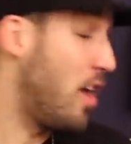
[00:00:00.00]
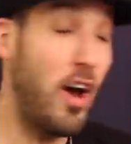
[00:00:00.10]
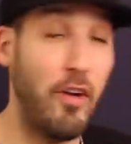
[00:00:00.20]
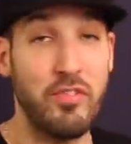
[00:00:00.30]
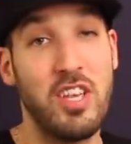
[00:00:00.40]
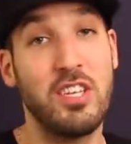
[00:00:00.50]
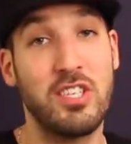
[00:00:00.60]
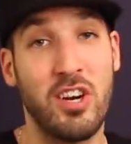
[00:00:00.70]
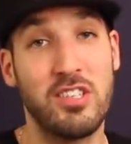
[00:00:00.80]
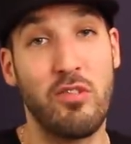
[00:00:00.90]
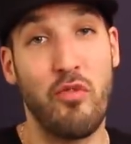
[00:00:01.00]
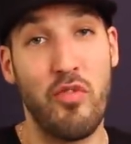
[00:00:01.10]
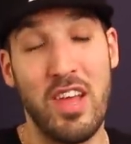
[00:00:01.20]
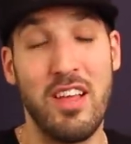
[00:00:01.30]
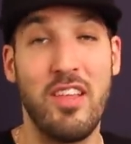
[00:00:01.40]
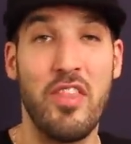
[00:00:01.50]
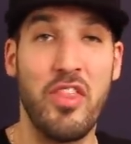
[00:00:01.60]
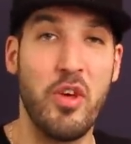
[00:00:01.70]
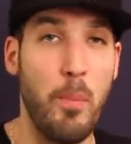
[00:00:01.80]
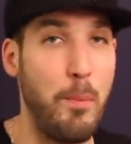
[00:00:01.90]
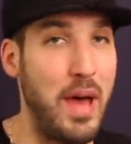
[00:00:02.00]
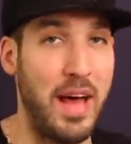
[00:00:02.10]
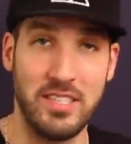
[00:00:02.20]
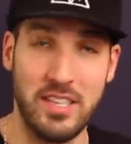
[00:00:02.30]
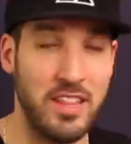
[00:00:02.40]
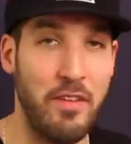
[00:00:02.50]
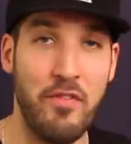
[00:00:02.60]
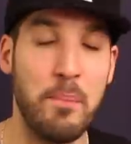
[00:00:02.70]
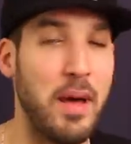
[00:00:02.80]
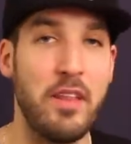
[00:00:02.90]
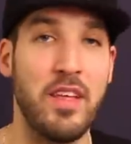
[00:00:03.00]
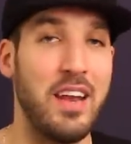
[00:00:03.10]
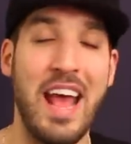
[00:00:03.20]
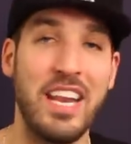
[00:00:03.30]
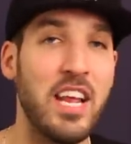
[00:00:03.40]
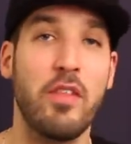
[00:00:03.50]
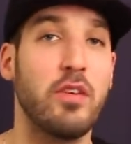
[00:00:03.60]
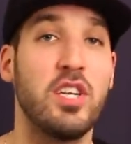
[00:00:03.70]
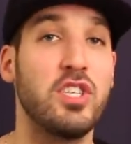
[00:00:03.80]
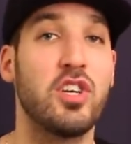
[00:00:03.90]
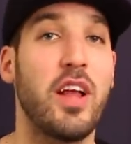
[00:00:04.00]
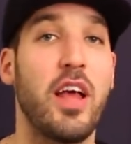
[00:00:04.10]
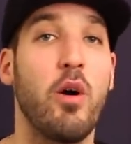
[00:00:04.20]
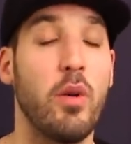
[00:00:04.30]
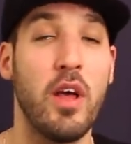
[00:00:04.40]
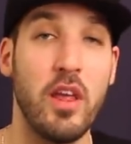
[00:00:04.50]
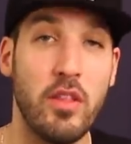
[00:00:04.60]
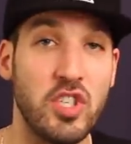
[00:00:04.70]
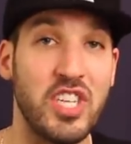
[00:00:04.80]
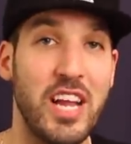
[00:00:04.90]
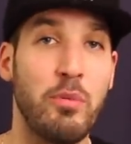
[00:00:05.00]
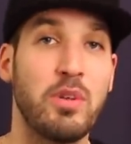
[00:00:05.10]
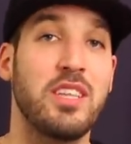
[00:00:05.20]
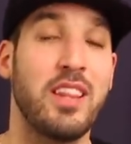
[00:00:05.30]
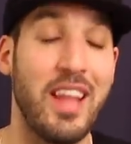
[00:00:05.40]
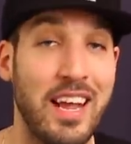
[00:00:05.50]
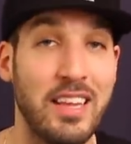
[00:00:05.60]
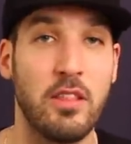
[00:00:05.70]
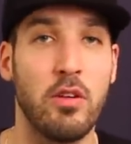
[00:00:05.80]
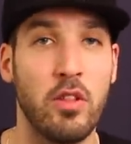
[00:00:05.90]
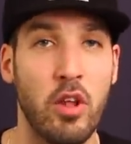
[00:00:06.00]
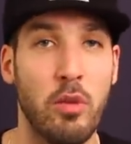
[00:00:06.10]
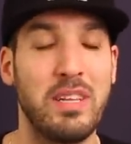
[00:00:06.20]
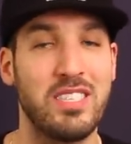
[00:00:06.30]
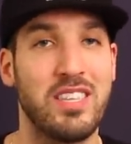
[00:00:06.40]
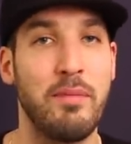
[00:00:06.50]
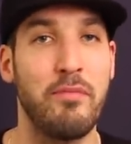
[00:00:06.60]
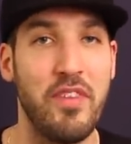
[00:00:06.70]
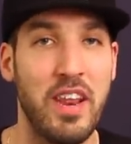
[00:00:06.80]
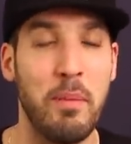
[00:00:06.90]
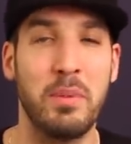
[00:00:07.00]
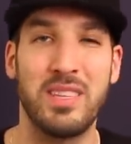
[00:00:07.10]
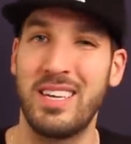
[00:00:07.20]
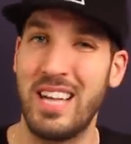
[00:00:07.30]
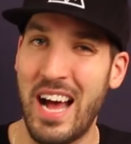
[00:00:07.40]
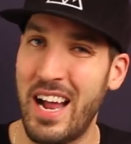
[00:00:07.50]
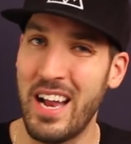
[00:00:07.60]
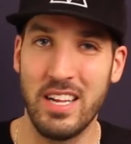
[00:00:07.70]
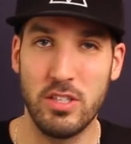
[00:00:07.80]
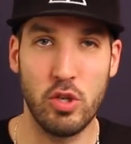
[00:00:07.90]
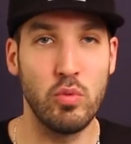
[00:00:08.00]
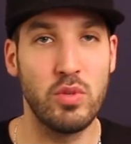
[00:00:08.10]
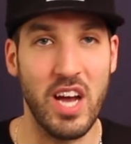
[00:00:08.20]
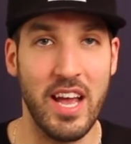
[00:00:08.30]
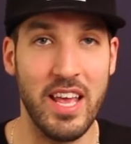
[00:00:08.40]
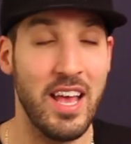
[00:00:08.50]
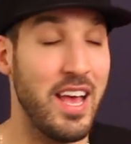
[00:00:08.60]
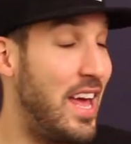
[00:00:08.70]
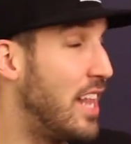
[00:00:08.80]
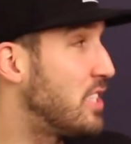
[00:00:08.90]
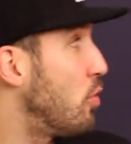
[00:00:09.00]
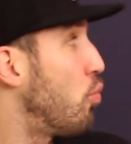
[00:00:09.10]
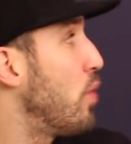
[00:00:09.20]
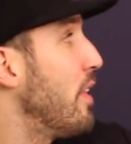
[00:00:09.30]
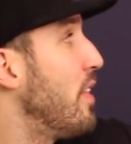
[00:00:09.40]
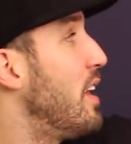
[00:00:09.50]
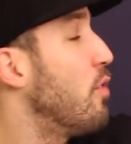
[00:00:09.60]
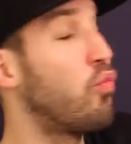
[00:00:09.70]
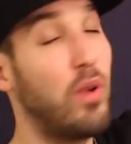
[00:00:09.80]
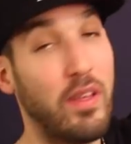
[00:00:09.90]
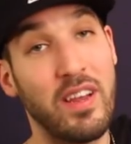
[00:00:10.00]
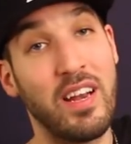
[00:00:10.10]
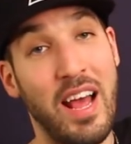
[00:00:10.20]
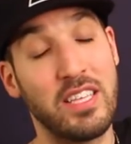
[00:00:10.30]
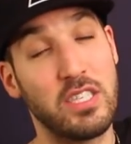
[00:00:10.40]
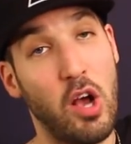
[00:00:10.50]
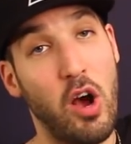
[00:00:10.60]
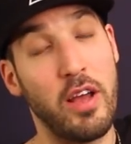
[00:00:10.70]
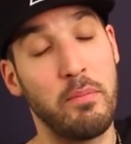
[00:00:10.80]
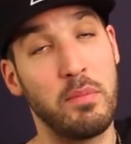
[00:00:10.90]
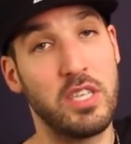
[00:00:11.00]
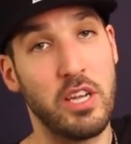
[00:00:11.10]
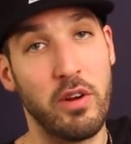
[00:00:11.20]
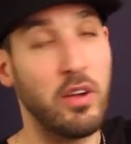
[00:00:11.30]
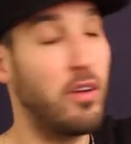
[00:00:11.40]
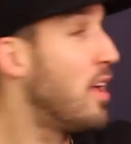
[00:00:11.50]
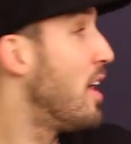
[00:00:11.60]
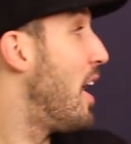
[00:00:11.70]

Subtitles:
HUF t-shirts fit the best. They fit better than any other t-shirt I own. They're generous in length, they're a little bit slim fitting, but they're not too tight, and it's a really, really nice cotton material.